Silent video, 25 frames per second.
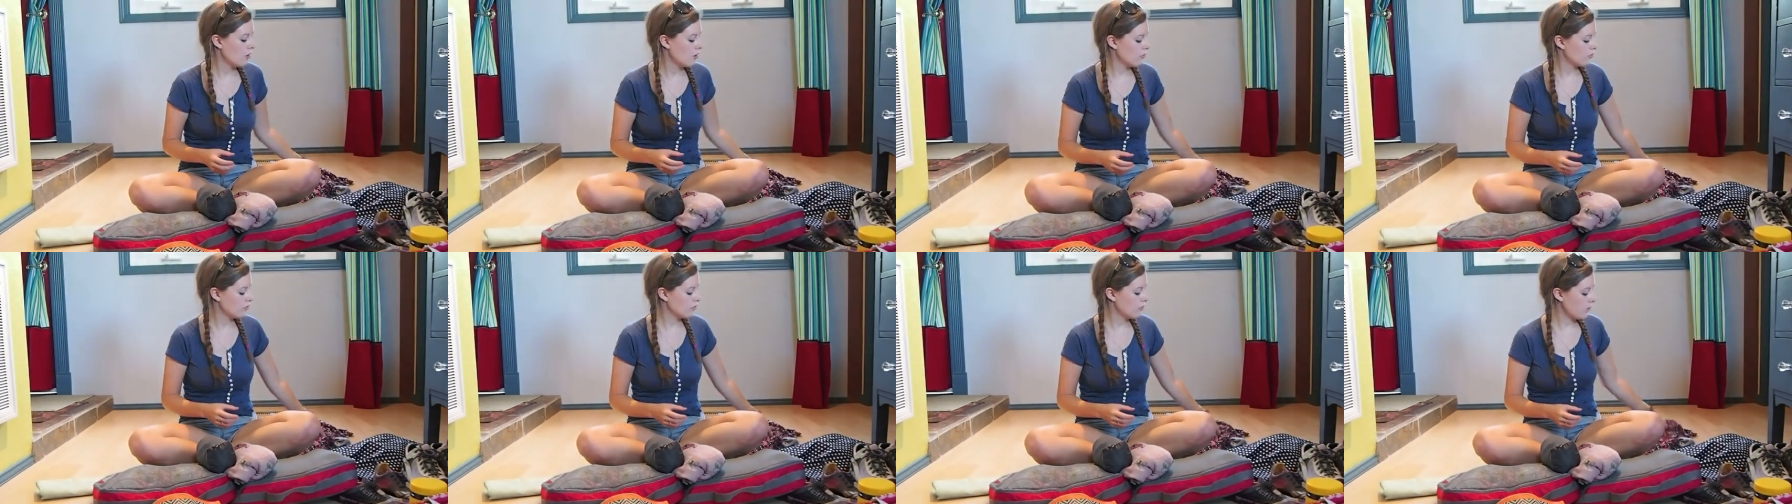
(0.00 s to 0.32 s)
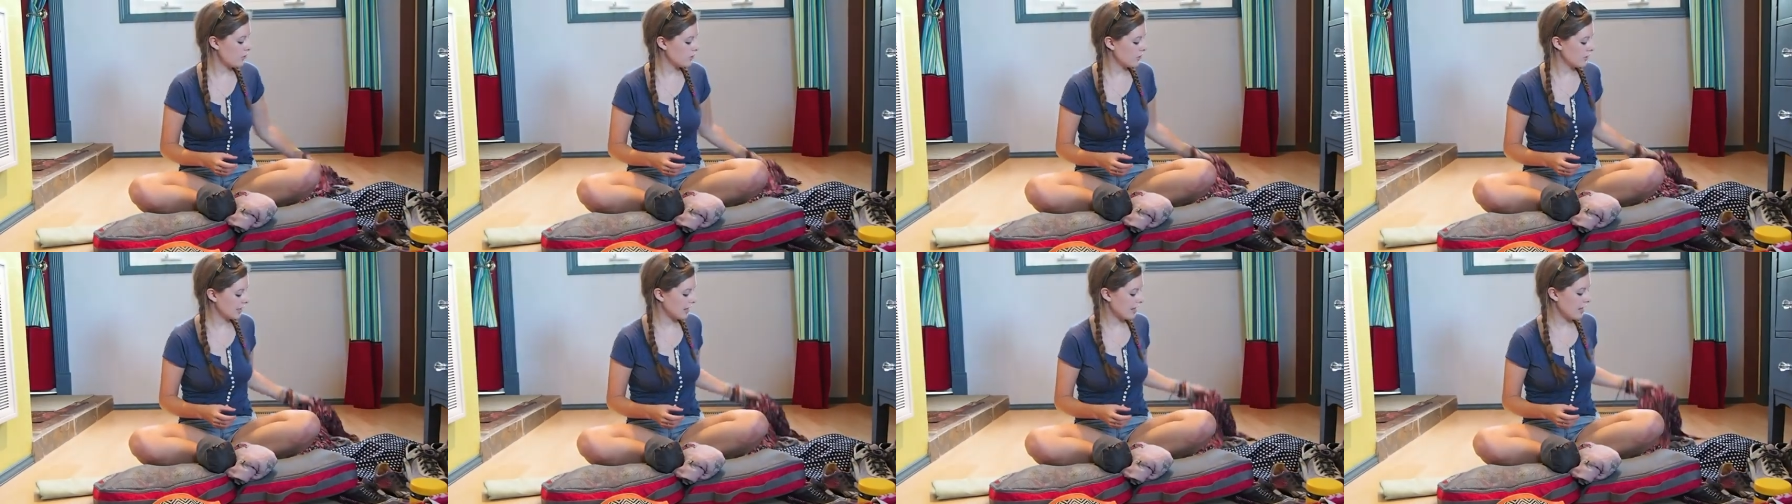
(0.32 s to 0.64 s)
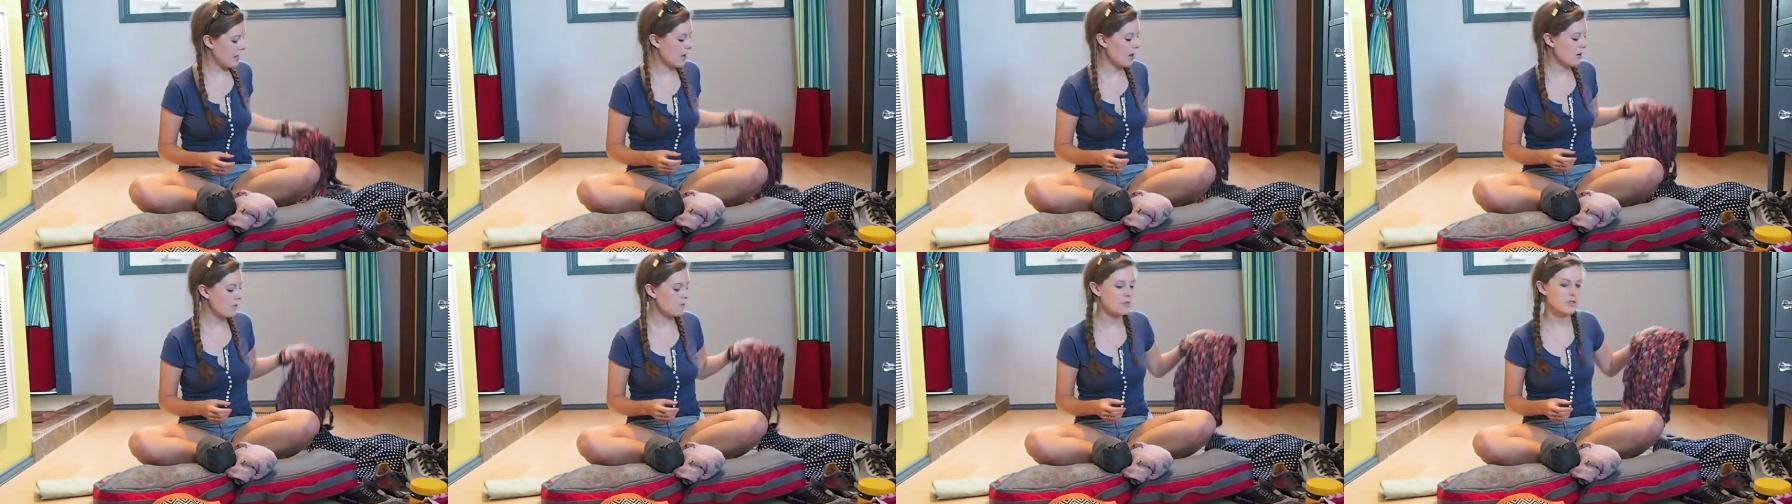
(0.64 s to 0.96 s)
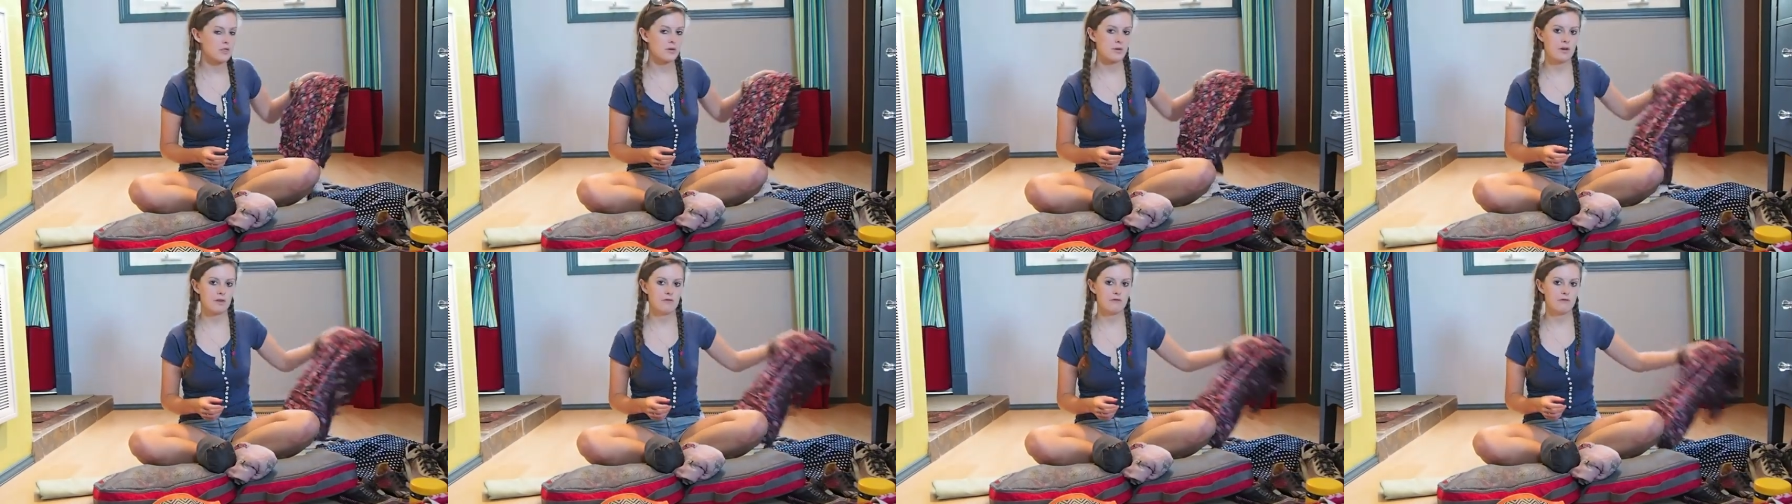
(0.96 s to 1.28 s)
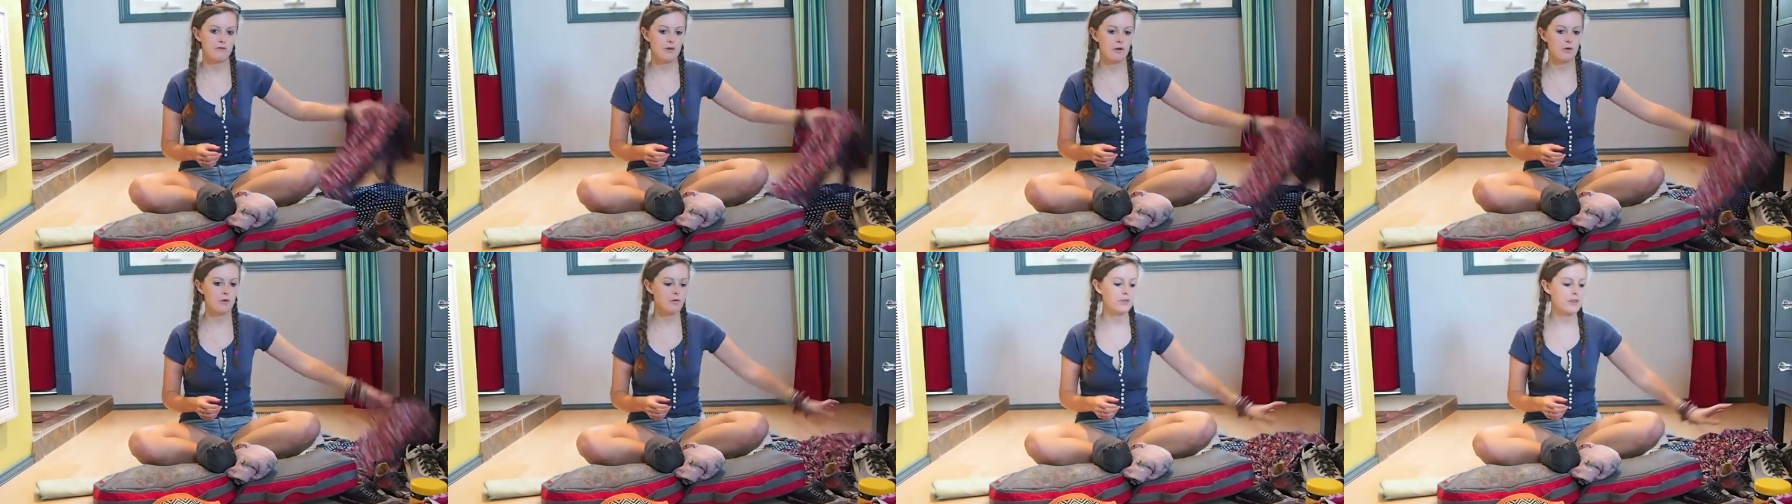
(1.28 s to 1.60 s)
rolling it up, so I
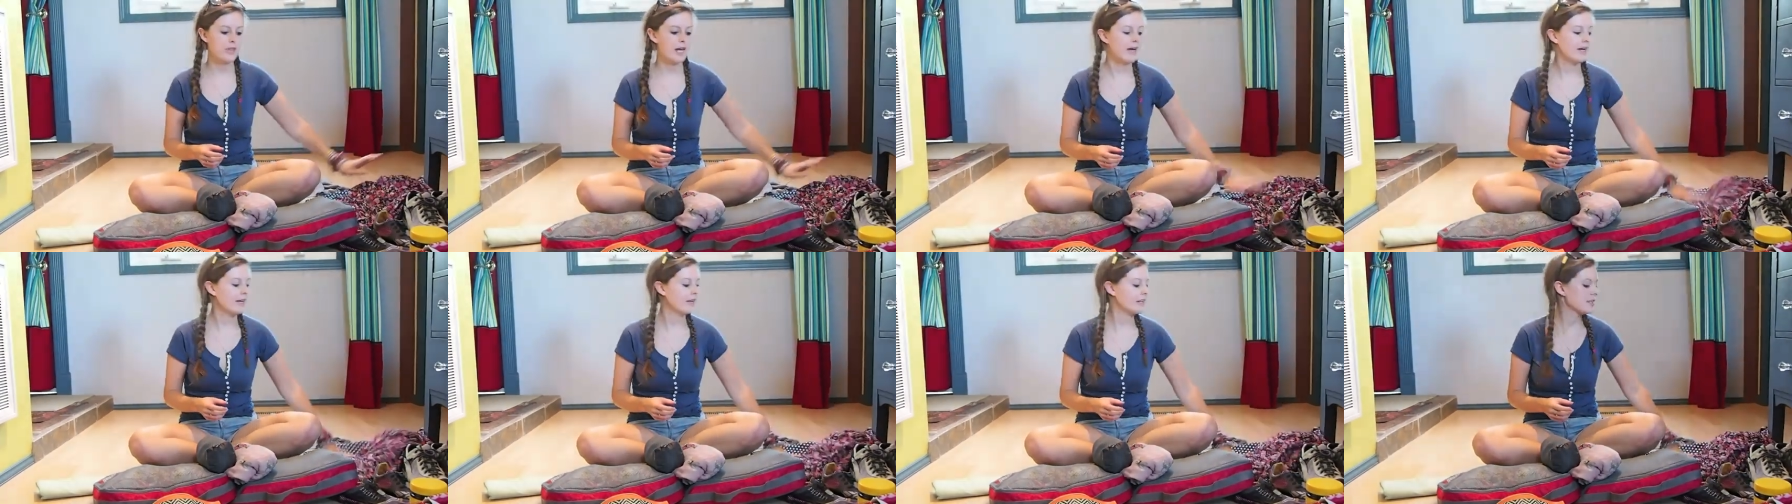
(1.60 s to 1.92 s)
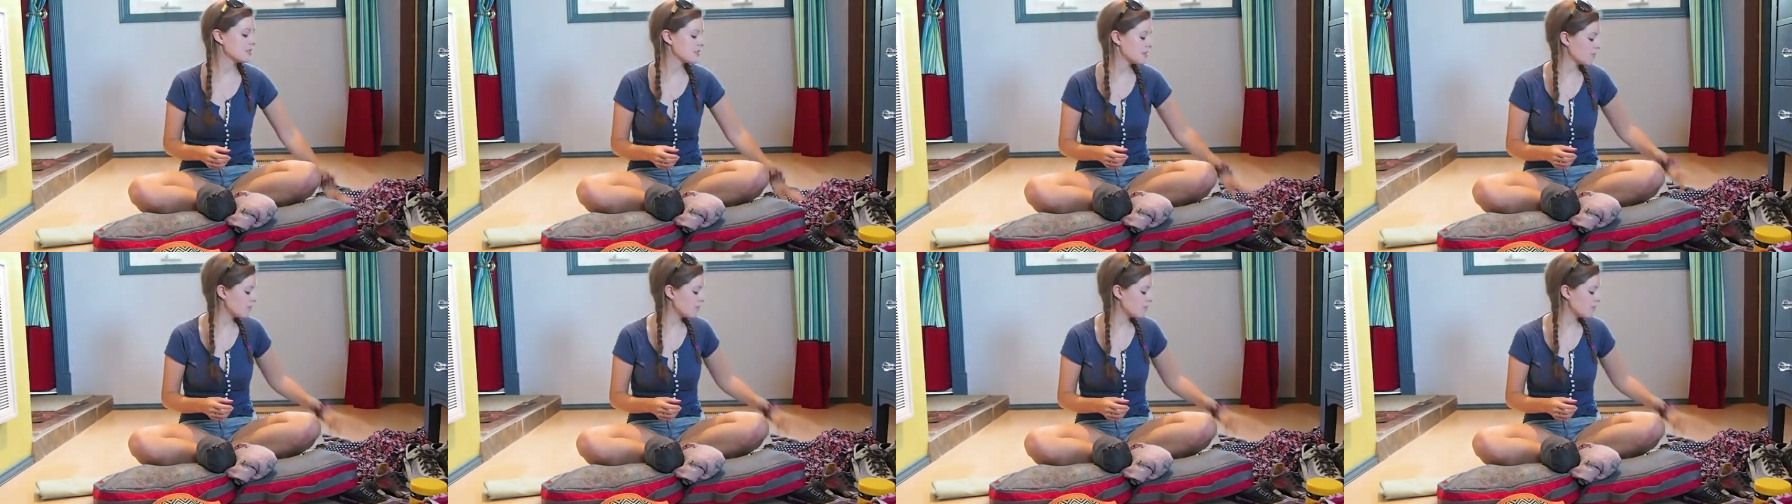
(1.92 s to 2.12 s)
fold that into